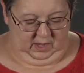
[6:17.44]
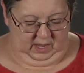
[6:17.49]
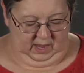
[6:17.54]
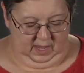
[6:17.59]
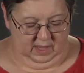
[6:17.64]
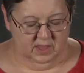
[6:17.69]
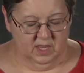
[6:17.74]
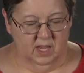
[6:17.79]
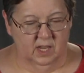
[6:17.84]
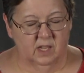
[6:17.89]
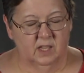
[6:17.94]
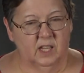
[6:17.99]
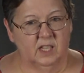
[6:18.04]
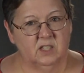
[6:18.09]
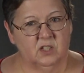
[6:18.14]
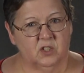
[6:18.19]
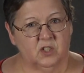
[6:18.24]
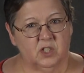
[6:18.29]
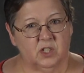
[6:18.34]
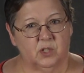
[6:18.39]
And then
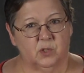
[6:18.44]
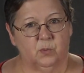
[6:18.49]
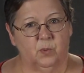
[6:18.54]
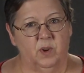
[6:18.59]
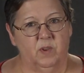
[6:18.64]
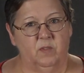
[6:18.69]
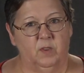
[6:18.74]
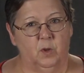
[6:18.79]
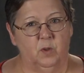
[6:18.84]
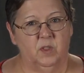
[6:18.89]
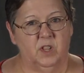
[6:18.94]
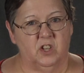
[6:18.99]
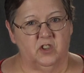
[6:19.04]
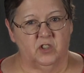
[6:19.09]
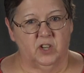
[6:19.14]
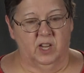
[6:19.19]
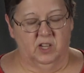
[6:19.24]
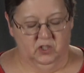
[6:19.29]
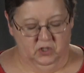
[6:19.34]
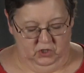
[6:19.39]
let's just review the
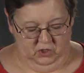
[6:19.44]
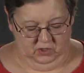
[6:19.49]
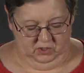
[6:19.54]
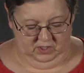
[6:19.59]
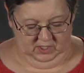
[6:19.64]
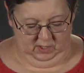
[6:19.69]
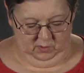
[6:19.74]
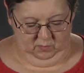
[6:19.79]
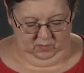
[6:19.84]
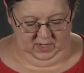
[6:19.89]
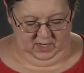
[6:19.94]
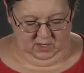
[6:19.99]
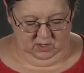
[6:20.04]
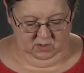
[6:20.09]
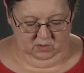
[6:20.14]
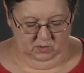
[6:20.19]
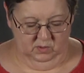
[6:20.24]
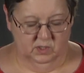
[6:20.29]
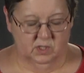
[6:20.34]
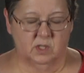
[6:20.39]
gestures that we
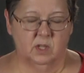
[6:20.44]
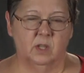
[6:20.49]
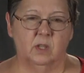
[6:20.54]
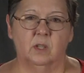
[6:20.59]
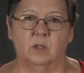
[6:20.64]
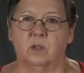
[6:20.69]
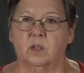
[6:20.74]
used.